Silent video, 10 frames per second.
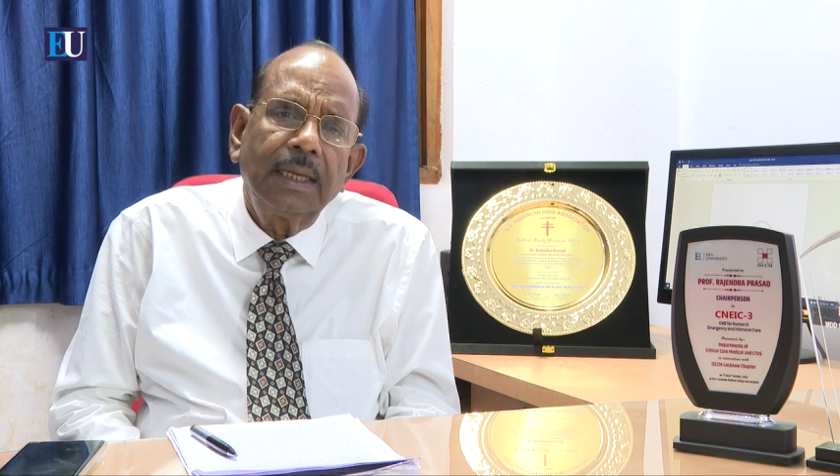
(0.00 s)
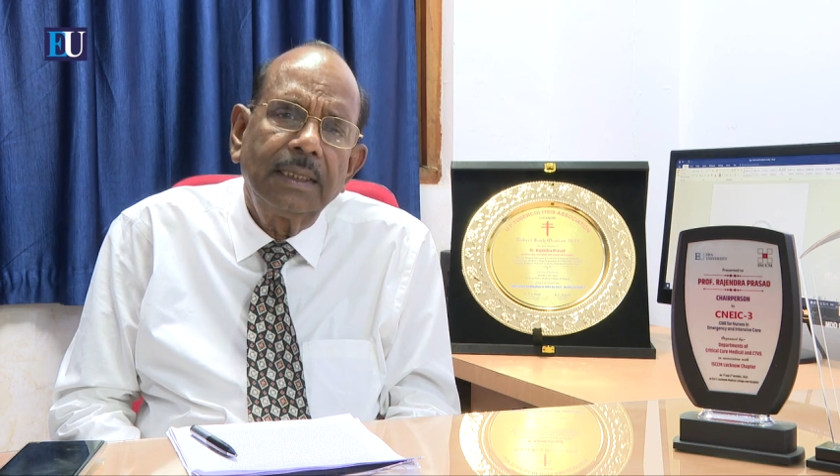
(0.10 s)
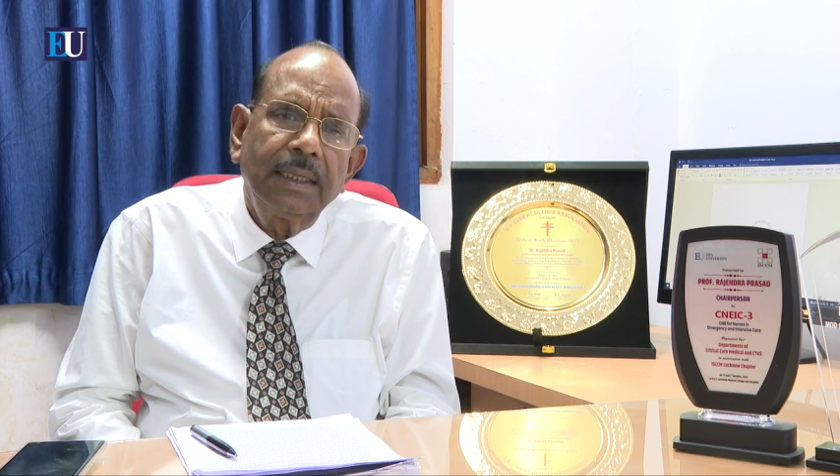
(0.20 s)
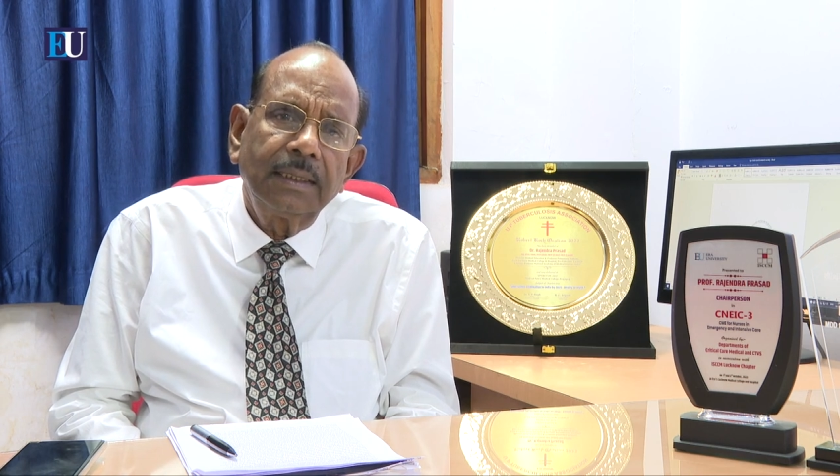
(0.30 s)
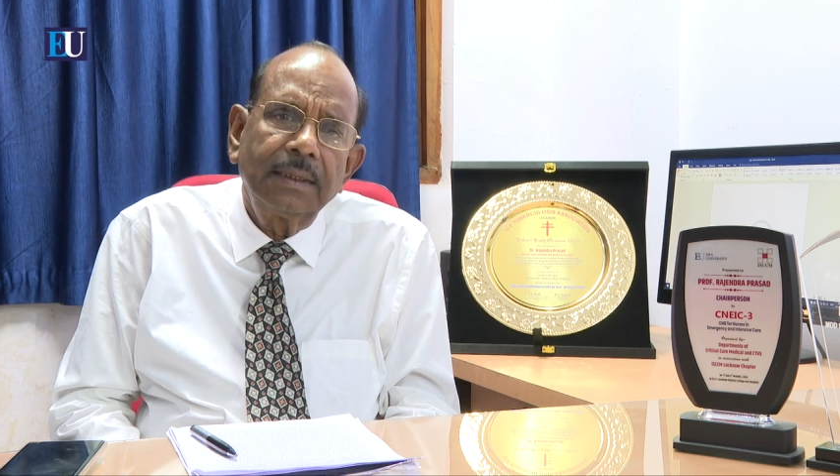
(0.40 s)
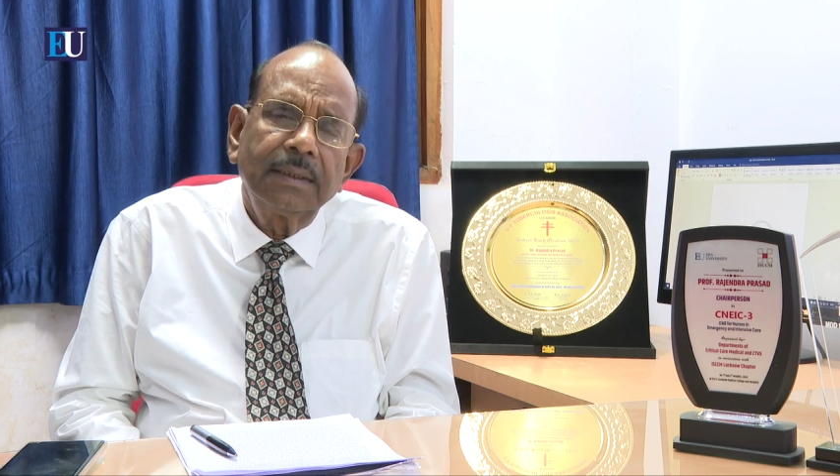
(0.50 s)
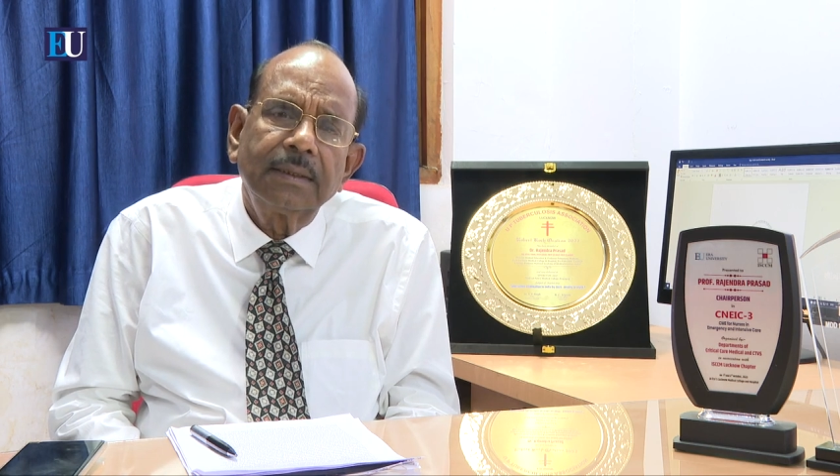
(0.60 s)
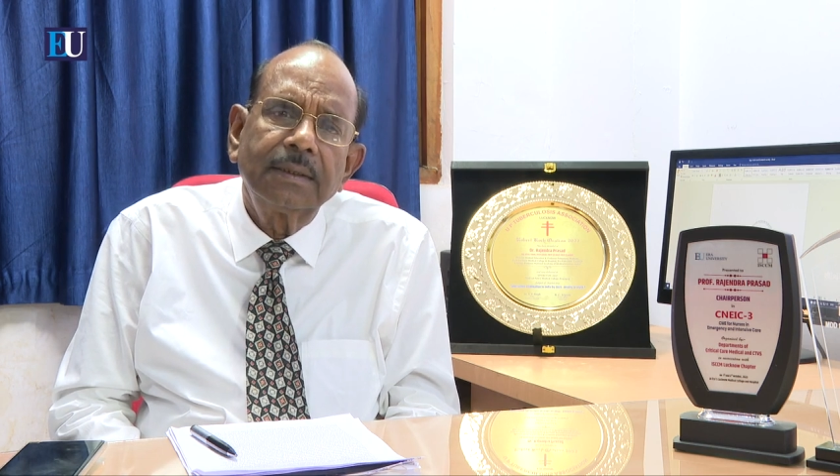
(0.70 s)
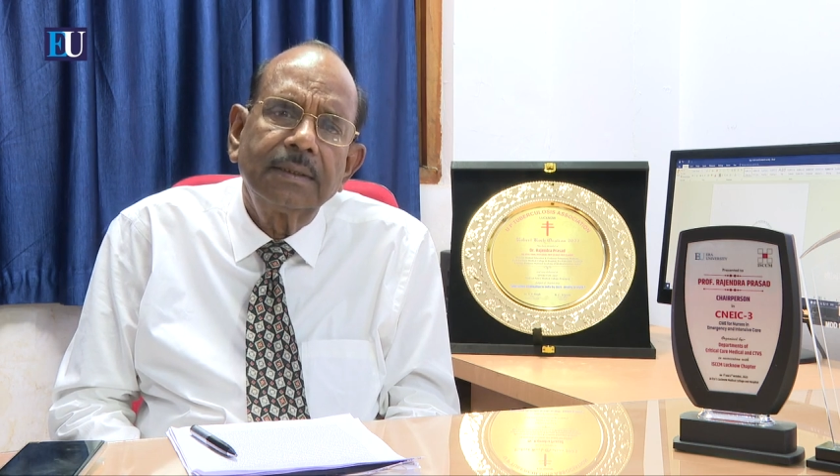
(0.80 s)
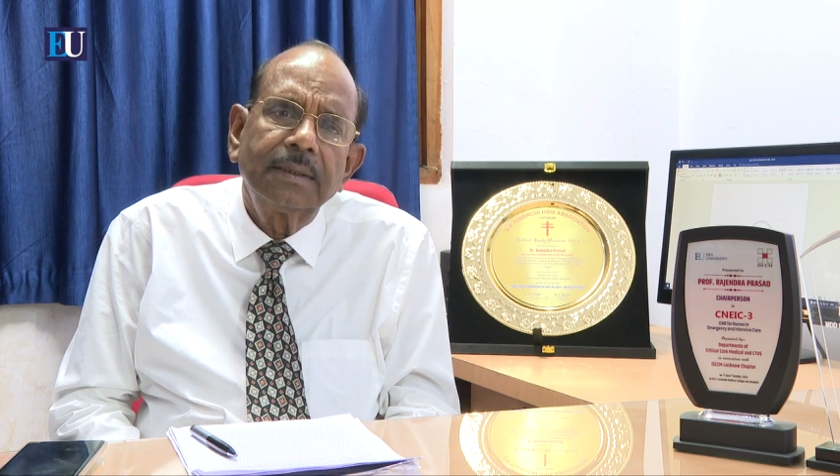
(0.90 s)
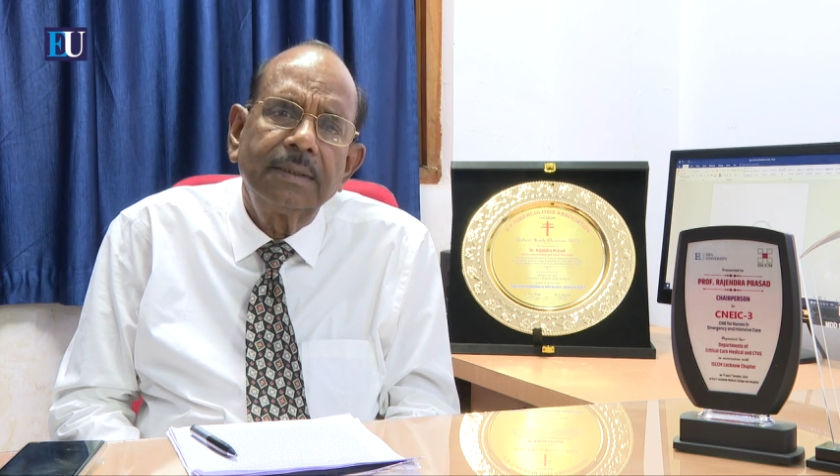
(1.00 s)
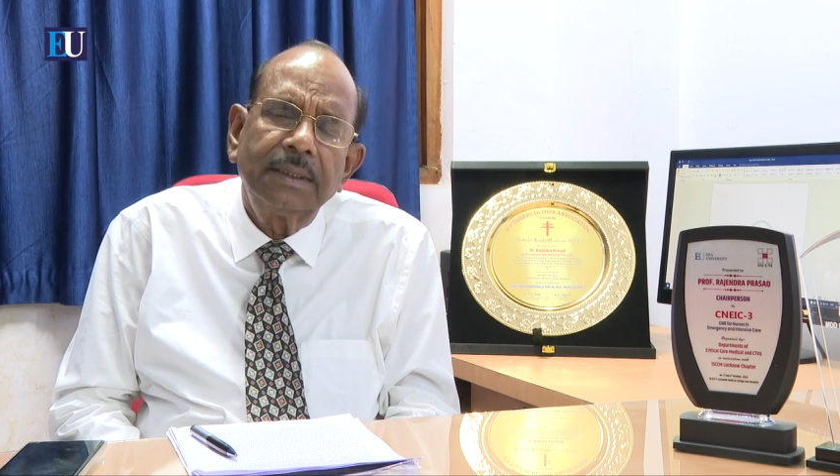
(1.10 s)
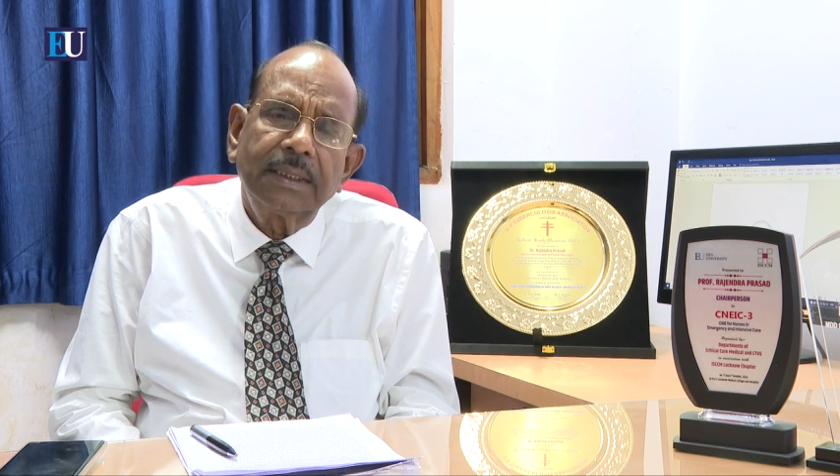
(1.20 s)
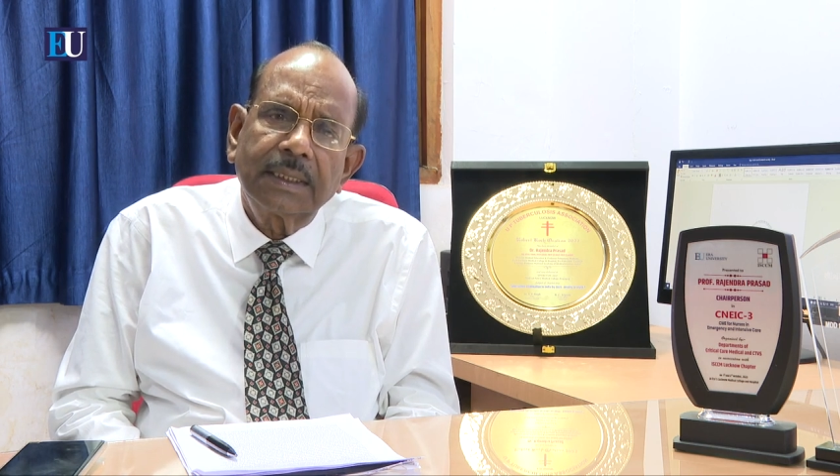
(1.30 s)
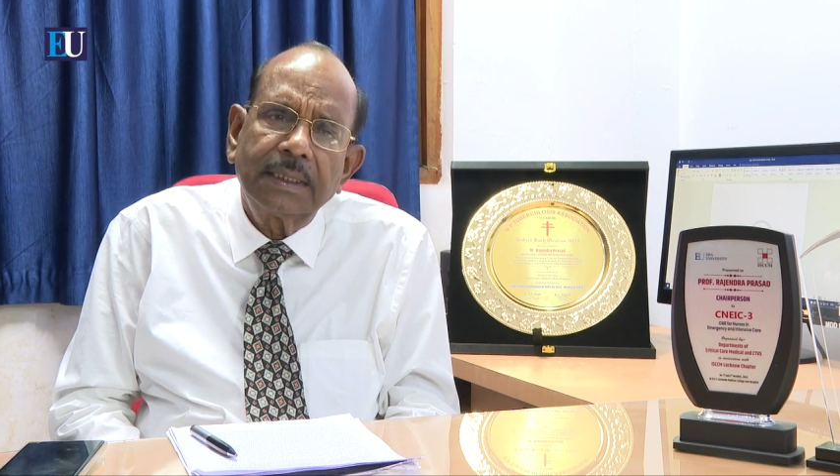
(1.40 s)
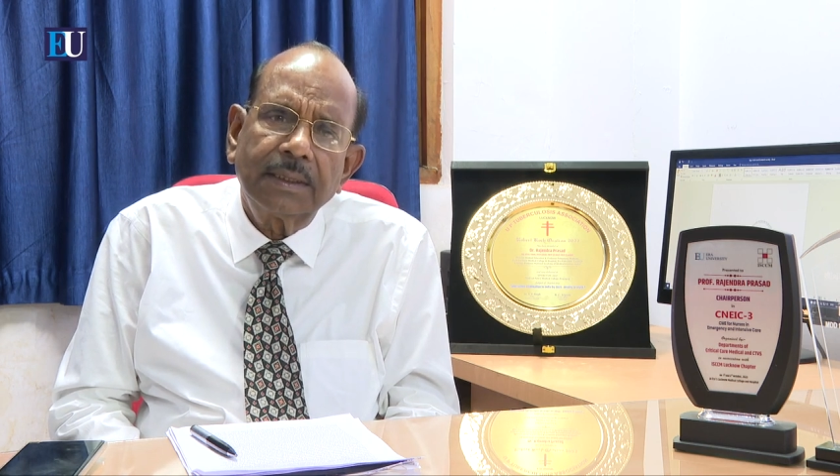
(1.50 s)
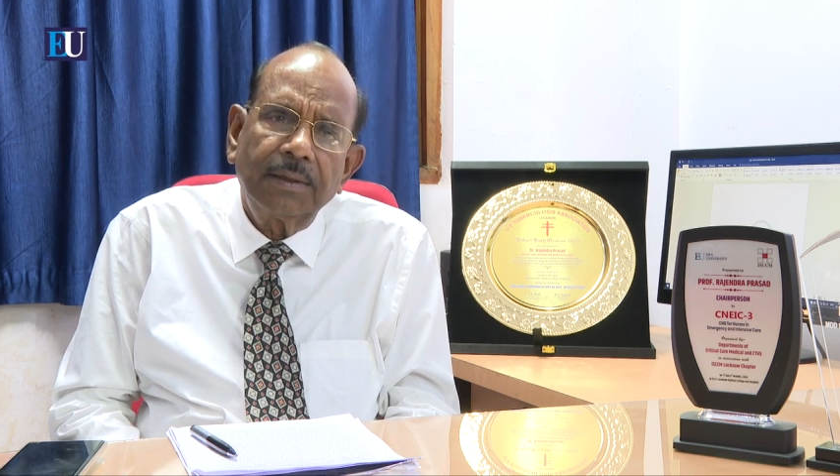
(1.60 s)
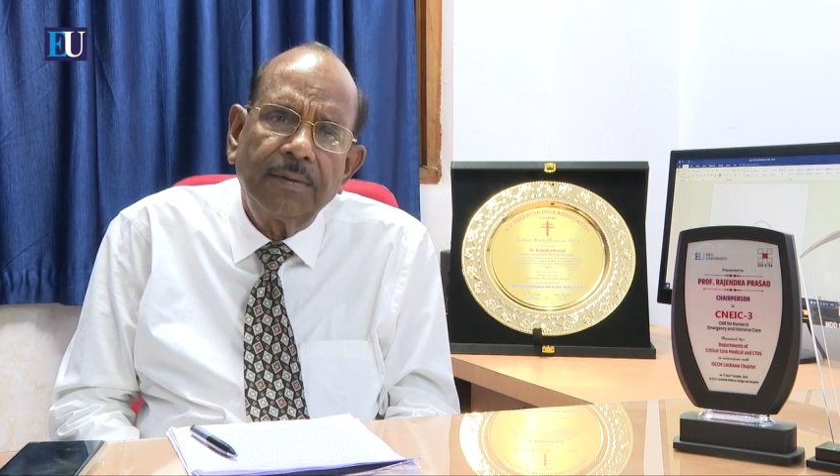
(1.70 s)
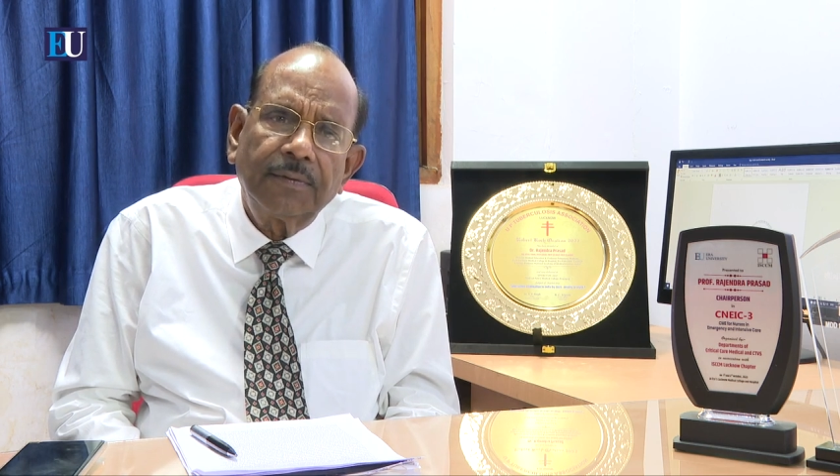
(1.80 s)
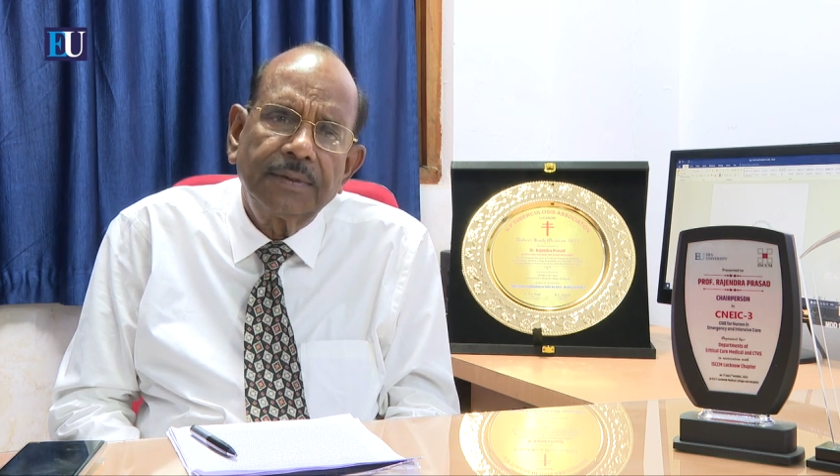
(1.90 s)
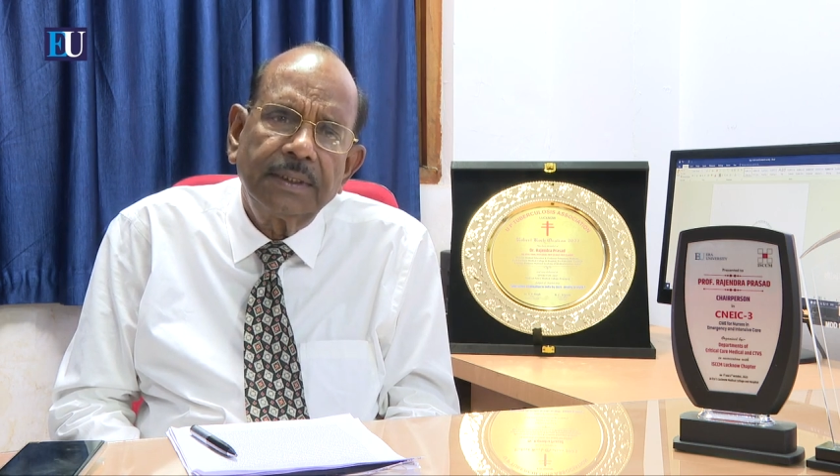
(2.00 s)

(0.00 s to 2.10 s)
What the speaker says: and then Director of